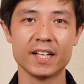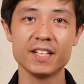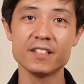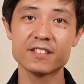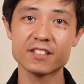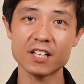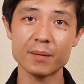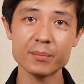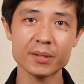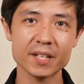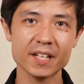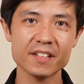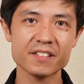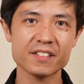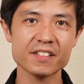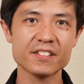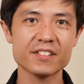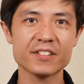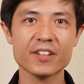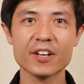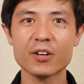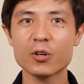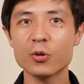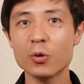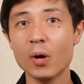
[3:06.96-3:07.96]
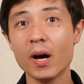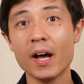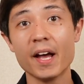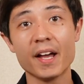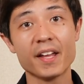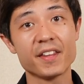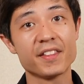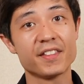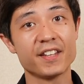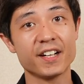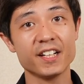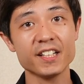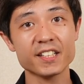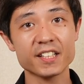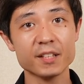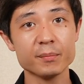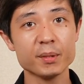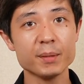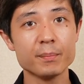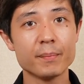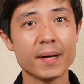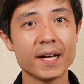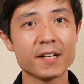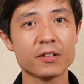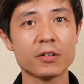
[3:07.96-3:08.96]
In some cases though, there can
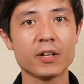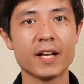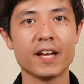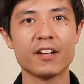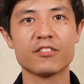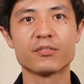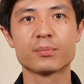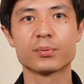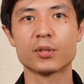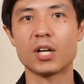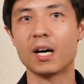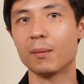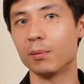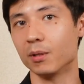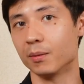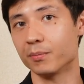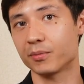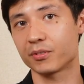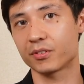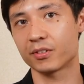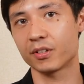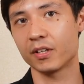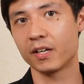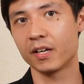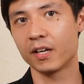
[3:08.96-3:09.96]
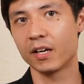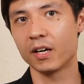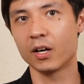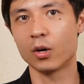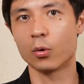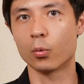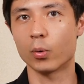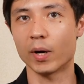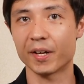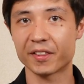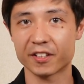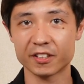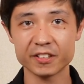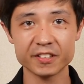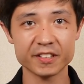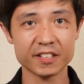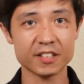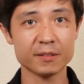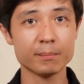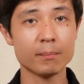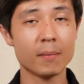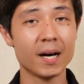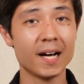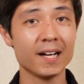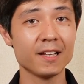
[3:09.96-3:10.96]
be mental health problems. Whether
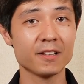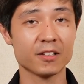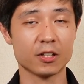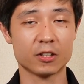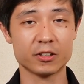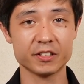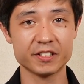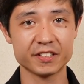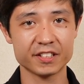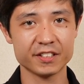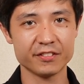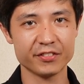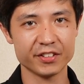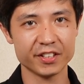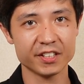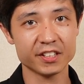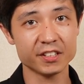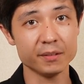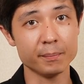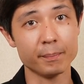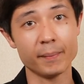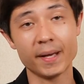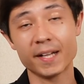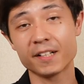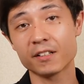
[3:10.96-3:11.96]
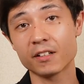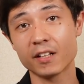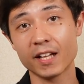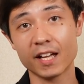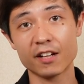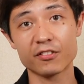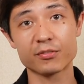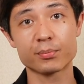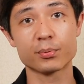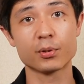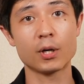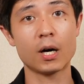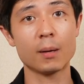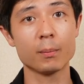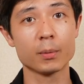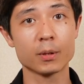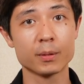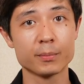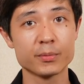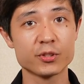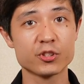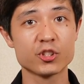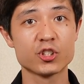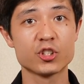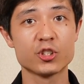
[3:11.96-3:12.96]
they're mild or severe, mental health
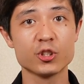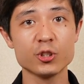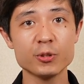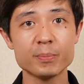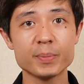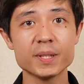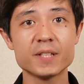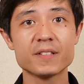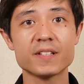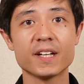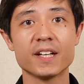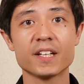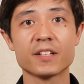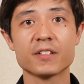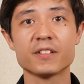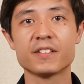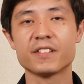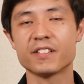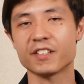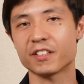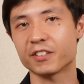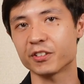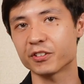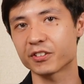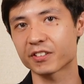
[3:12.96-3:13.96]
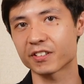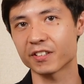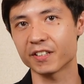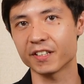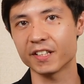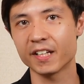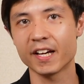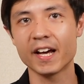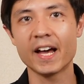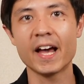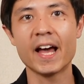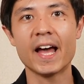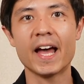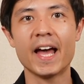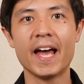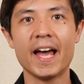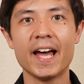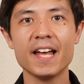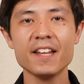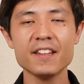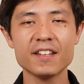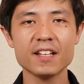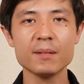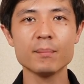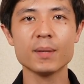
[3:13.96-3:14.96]
problems should be taken seriously
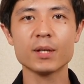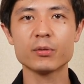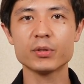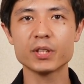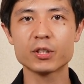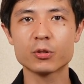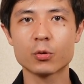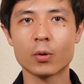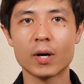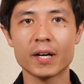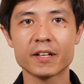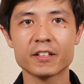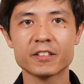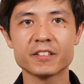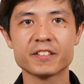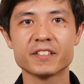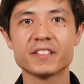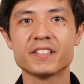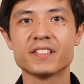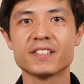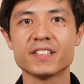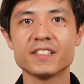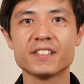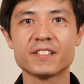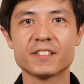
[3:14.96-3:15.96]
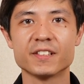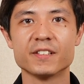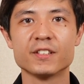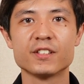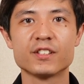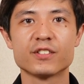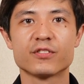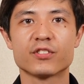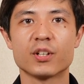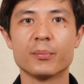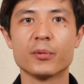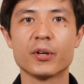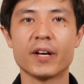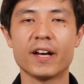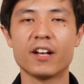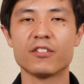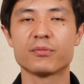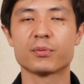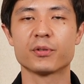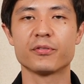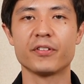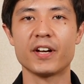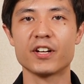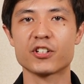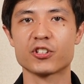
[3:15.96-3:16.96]
and they may require the assistance from a health
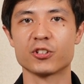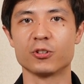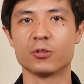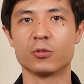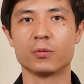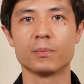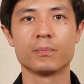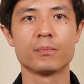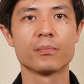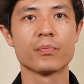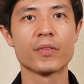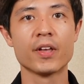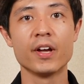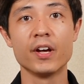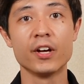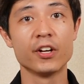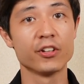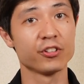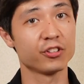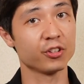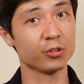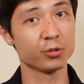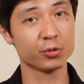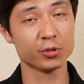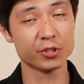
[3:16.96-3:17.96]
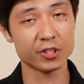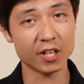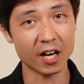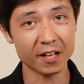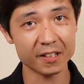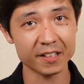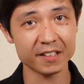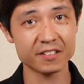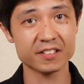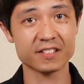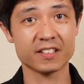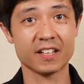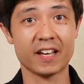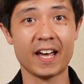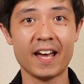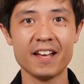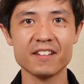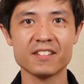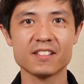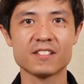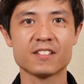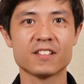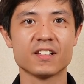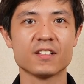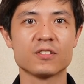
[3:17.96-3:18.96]
professional. So do not hes
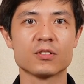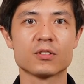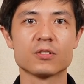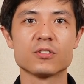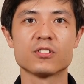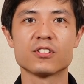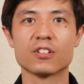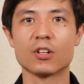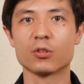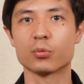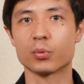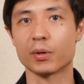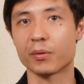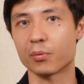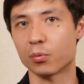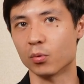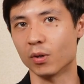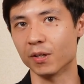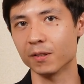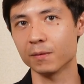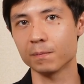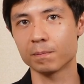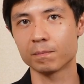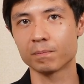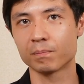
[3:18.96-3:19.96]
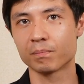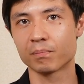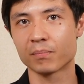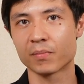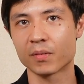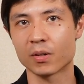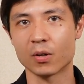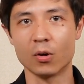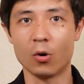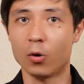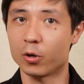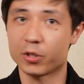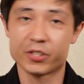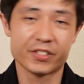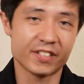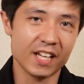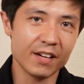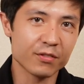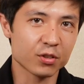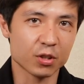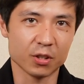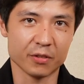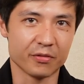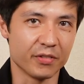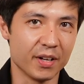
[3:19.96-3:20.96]
hesitate to consult with one, or
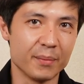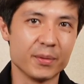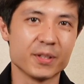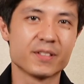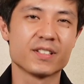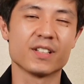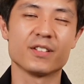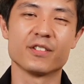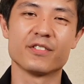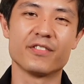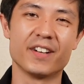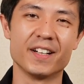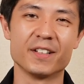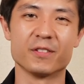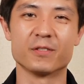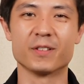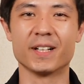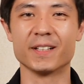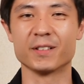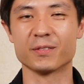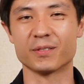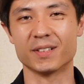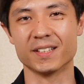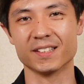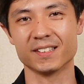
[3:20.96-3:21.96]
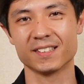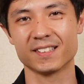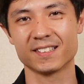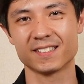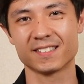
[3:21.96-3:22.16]
several of them until you find the right one.